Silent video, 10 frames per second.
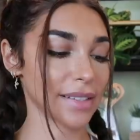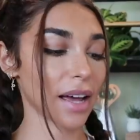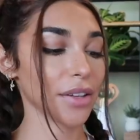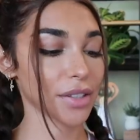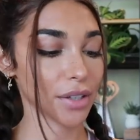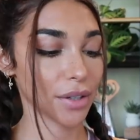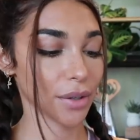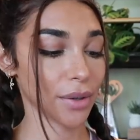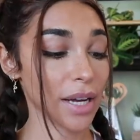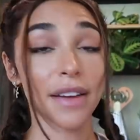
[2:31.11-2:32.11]
It tells
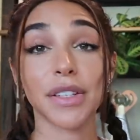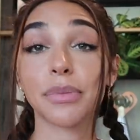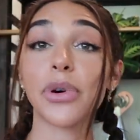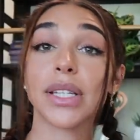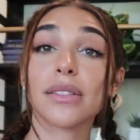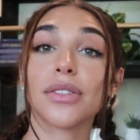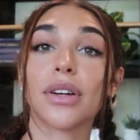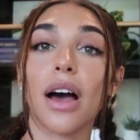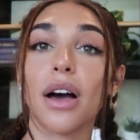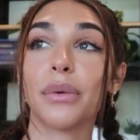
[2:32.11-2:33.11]
you if it's poisonous or
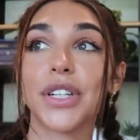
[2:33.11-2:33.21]
not,